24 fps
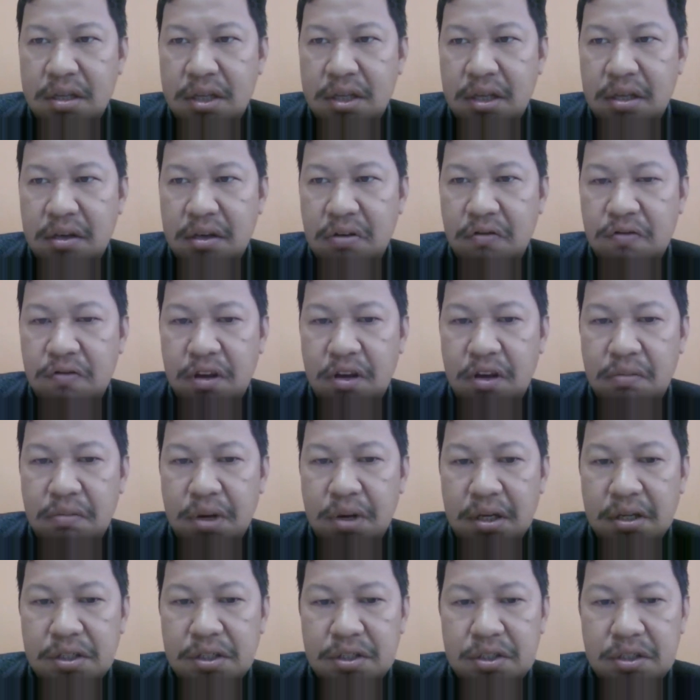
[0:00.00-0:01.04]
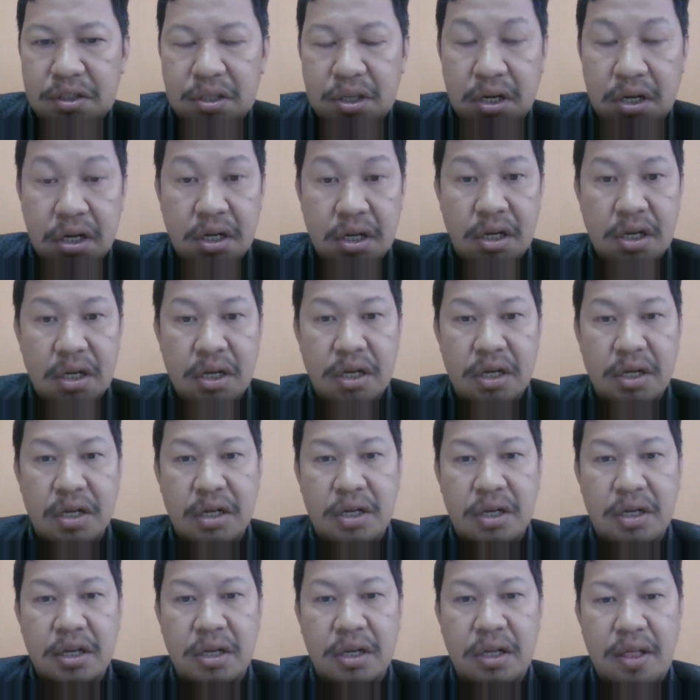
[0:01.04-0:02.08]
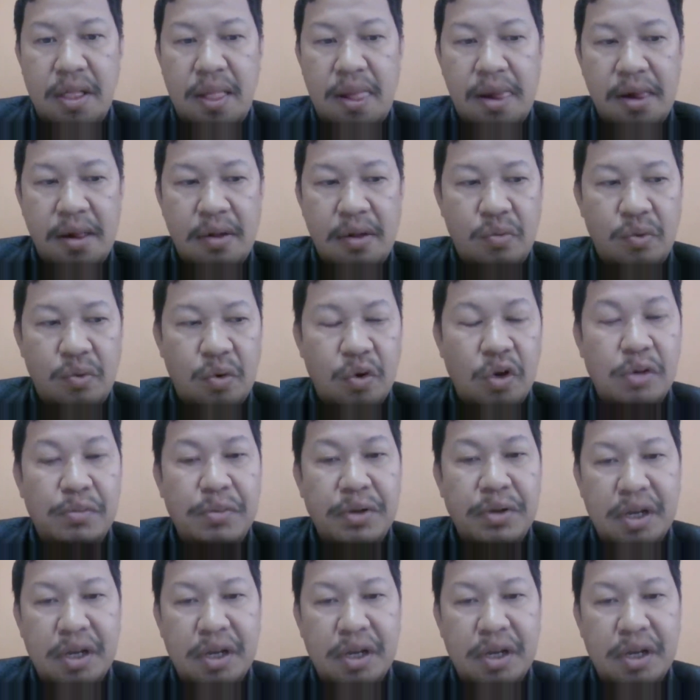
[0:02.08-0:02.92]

Thank you very much. We will